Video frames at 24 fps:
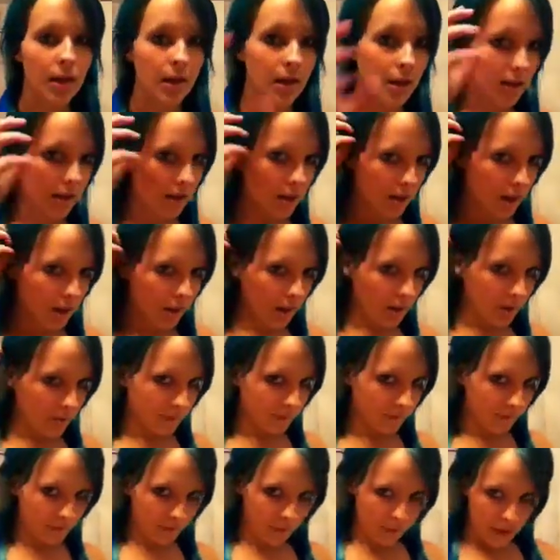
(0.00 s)
And then
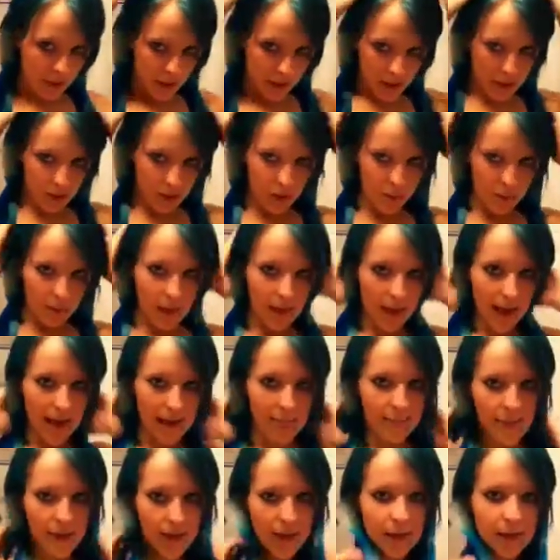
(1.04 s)
there, you can put a
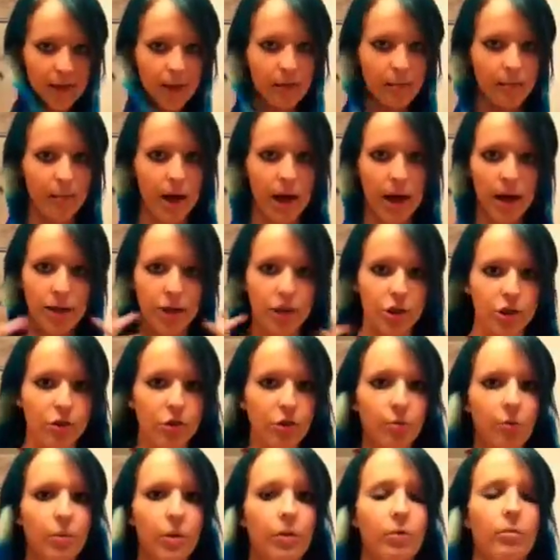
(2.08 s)
headband in, but I usually
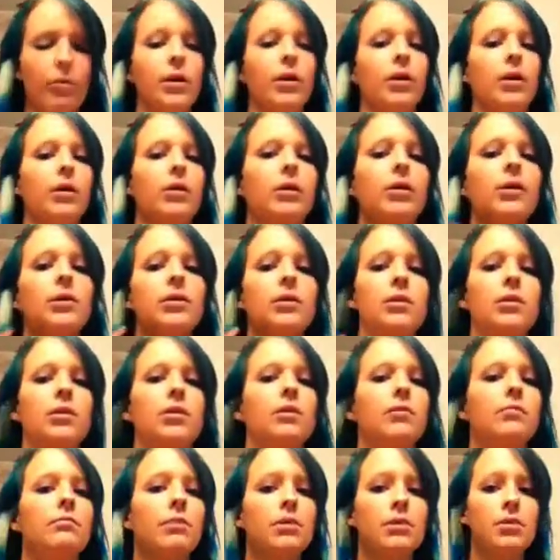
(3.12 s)
don't put one in because then
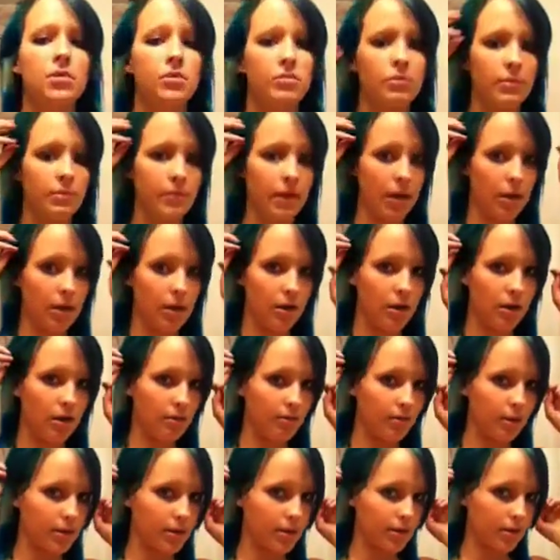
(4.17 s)
it messes with my hair, it
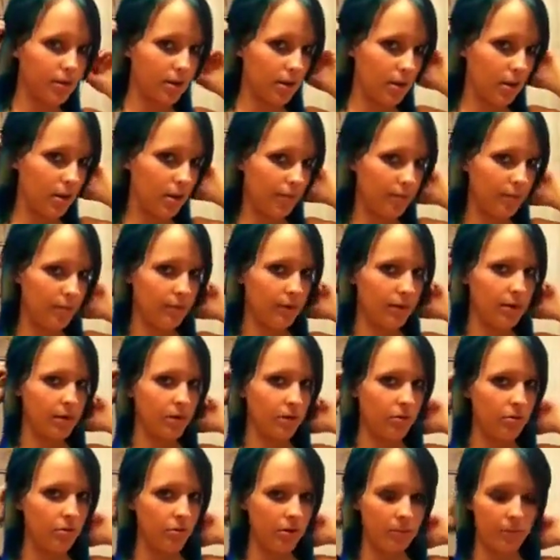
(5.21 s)
messes it up, it makes it
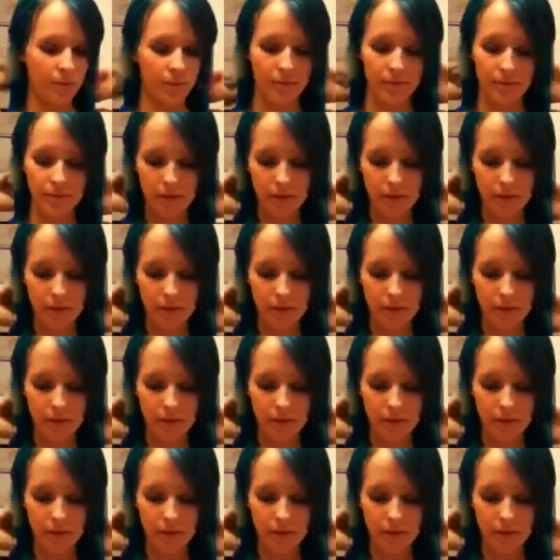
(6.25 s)
look horrible.